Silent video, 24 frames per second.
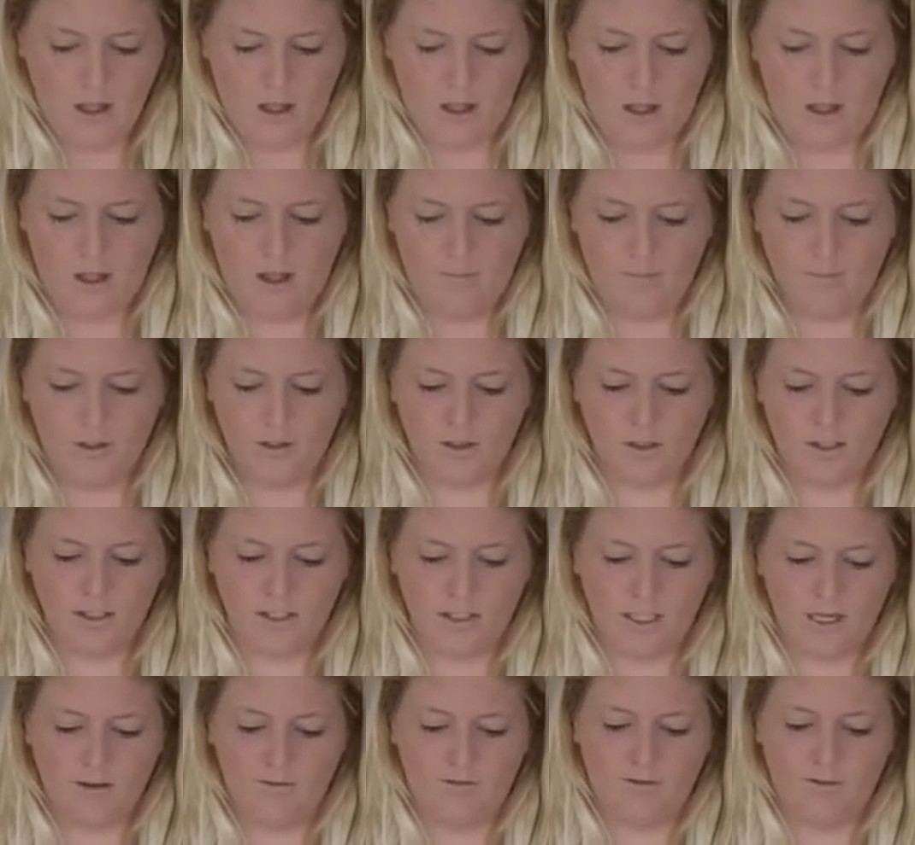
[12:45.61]
Um, you can
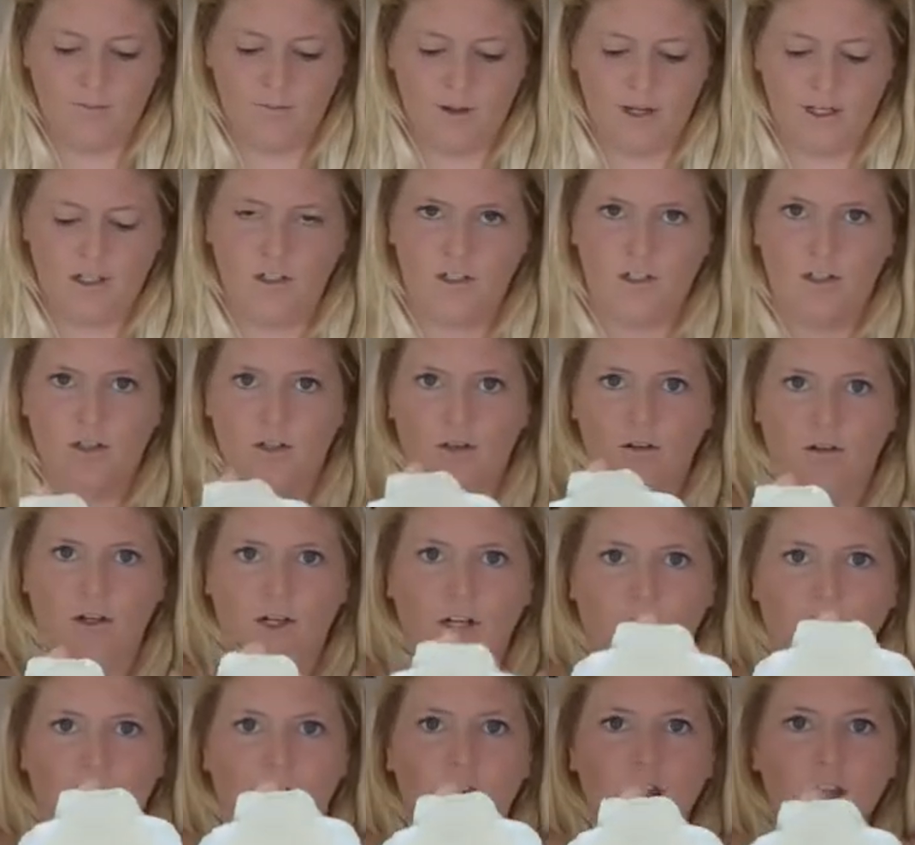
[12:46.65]
see from my
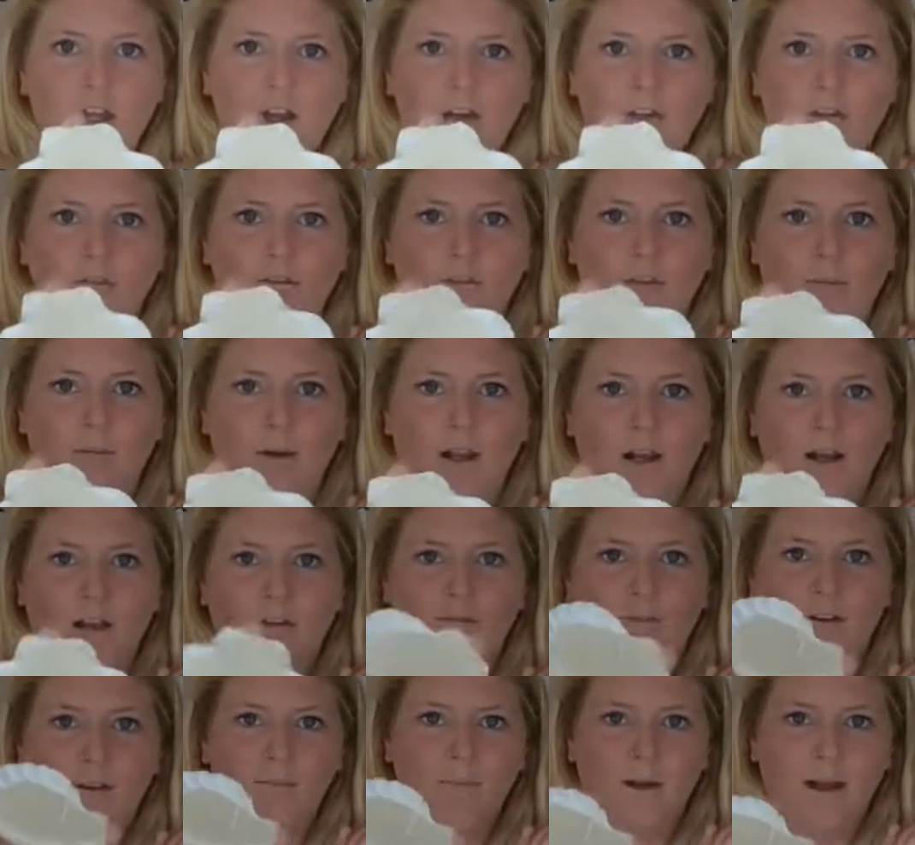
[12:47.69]
tutorial, we've got my
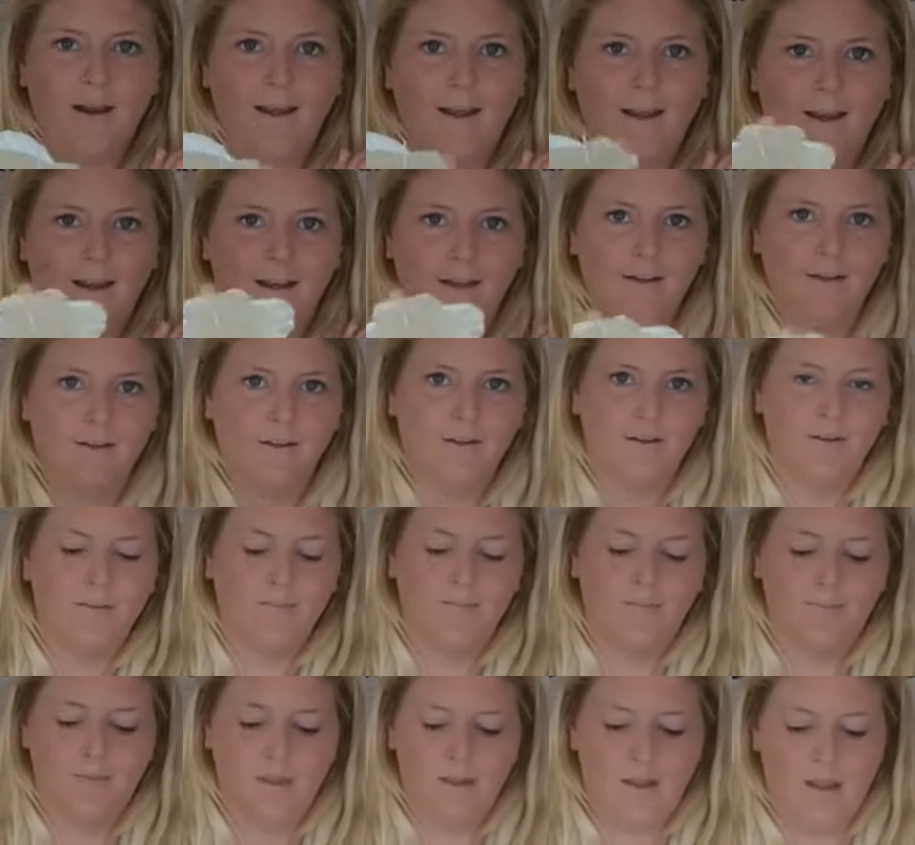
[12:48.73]
lovely plain
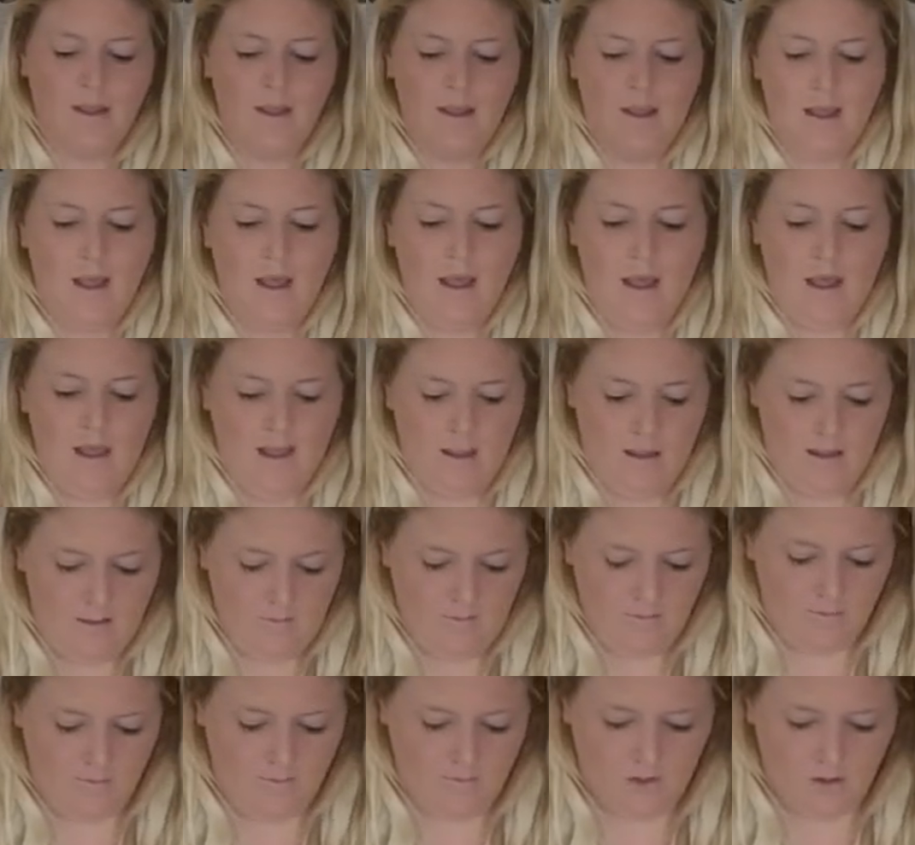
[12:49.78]

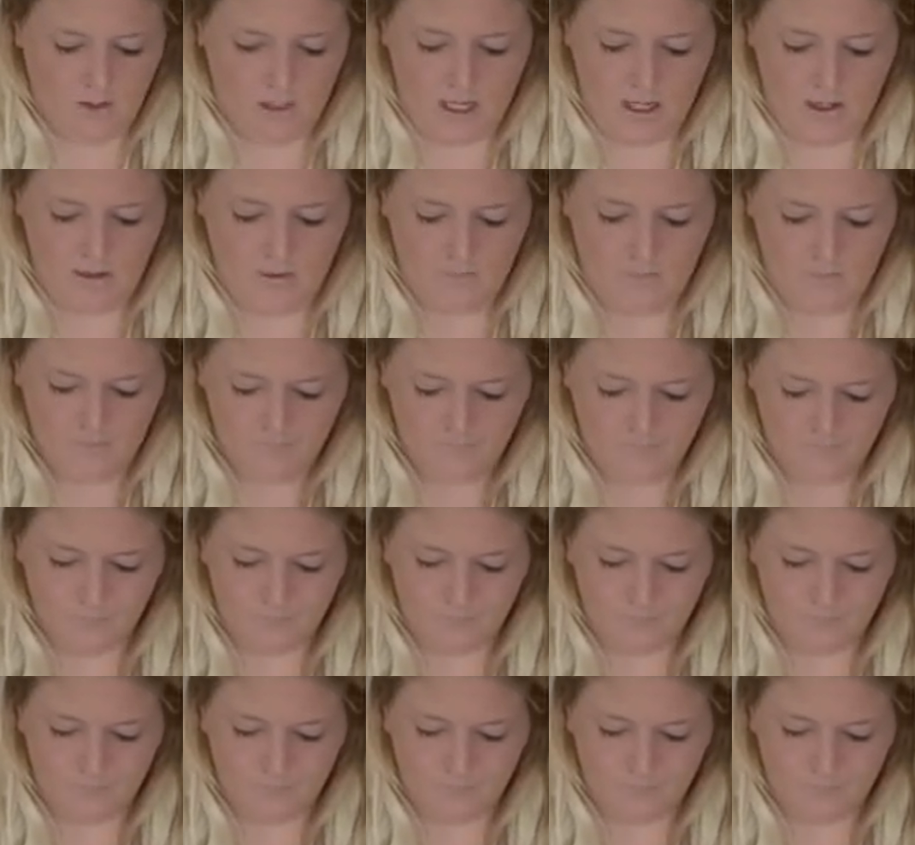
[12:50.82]
um, shell.